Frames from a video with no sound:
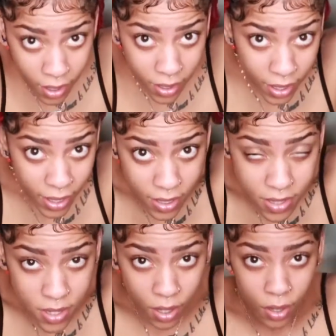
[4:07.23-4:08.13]
like
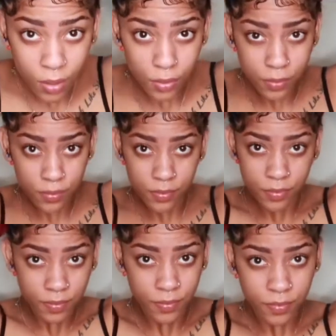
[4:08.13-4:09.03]
so.
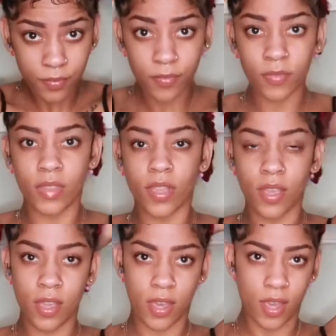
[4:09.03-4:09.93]

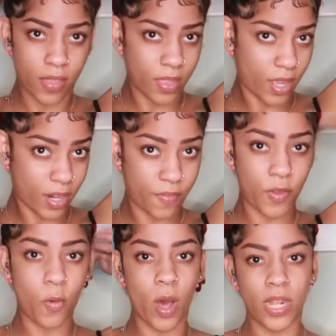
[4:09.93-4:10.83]
And then if
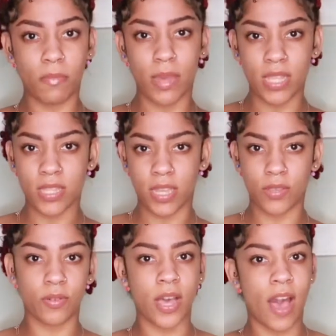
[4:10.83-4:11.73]
you want it messy,
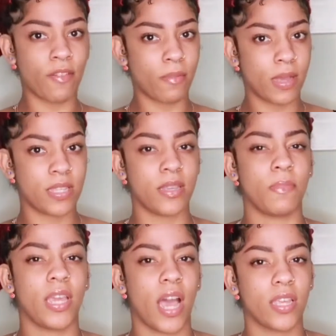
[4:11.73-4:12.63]
you can have it messy.
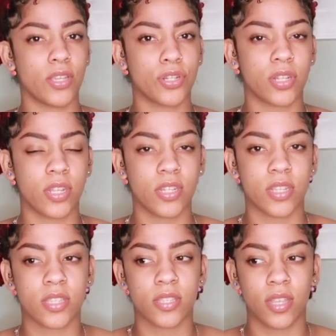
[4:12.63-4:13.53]
Me, I usually
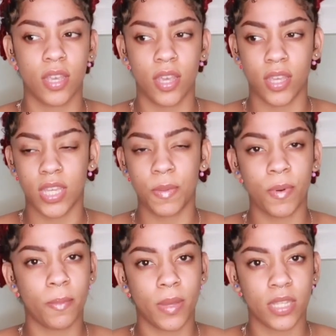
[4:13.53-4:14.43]
just keep
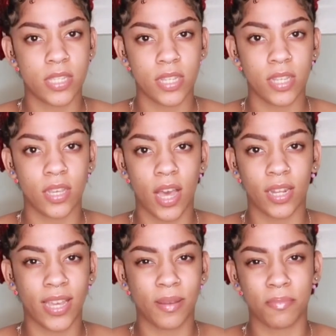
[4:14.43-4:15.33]
them messy. I
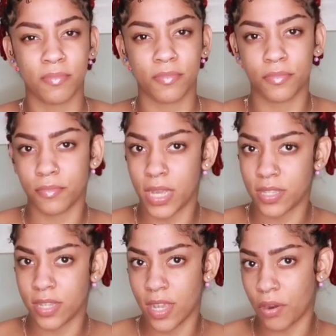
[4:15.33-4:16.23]
like them
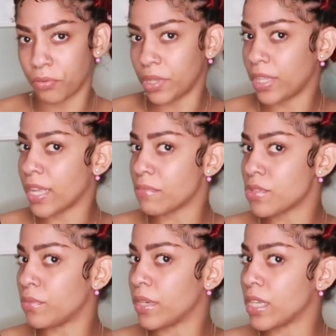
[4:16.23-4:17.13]
messy. I don't really like them
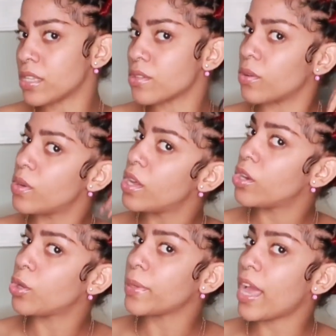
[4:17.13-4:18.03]
too mean. So
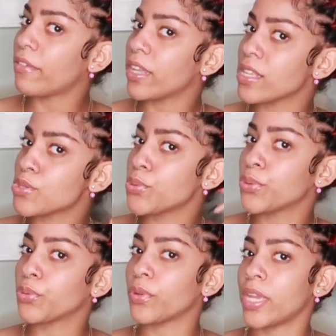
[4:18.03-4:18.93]
we'll be having like
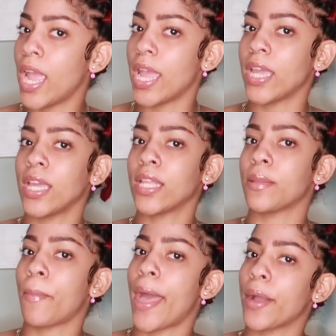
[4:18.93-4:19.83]
two, three hanging in
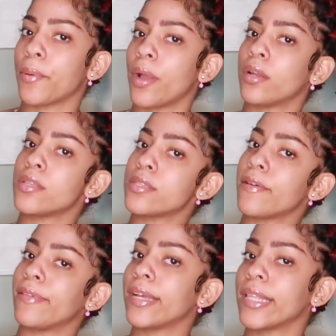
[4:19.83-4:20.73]
the background and
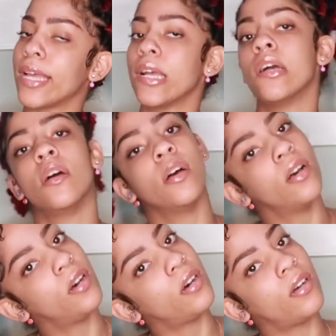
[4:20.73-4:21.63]
stuff like that.
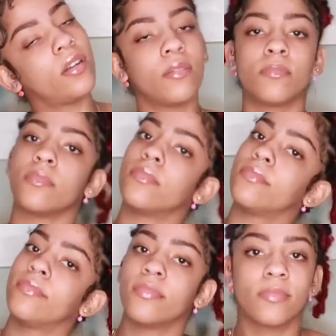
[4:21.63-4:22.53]
Um,
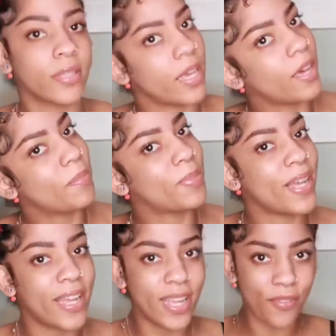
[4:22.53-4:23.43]
yeah,
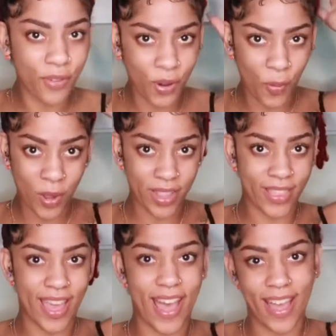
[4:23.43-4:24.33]
but if you don't want
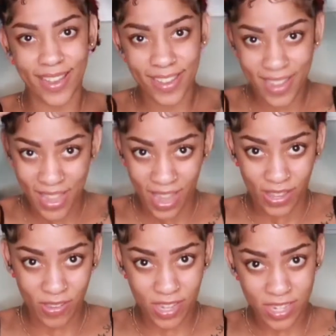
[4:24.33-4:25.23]
that,
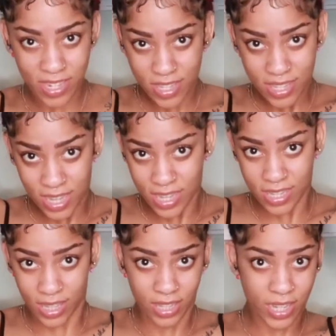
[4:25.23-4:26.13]
you can just
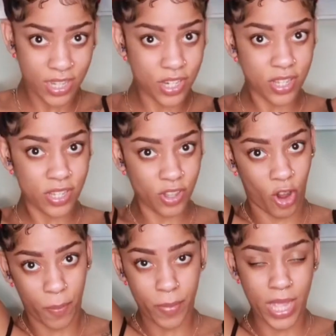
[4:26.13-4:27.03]
easily just
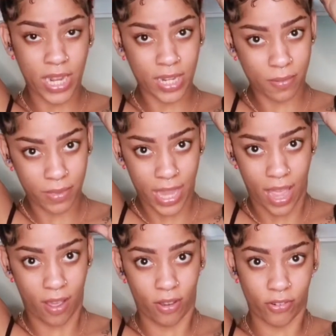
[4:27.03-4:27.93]
start pinning them
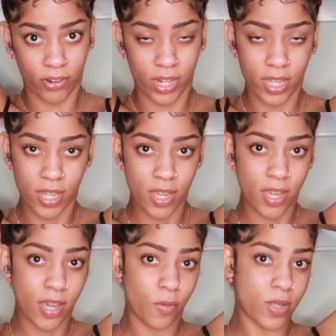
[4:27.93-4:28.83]
down
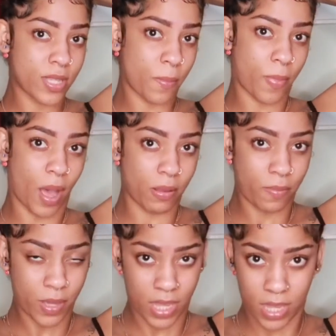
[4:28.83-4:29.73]
with some
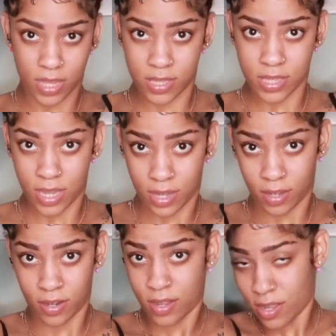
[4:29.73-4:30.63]
bobby pins
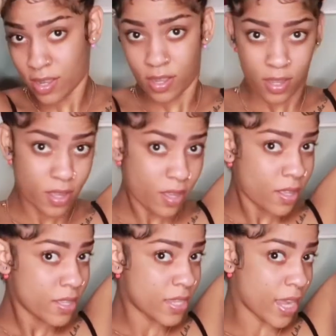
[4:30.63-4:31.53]
and
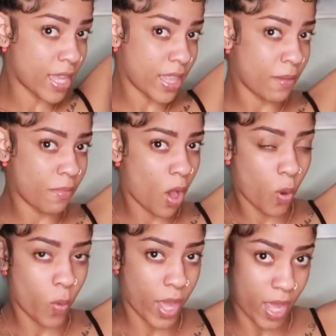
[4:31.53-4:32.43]
tucking them
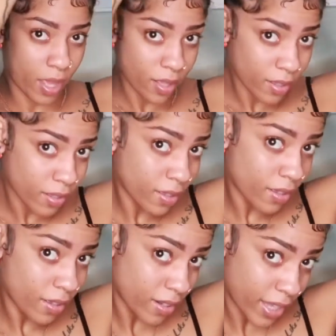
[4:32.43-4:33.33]
away
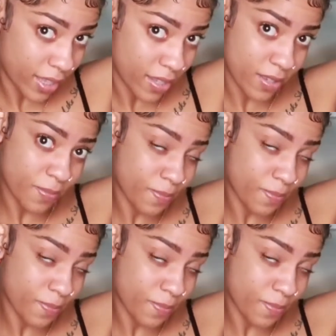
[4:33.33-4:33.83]
like this.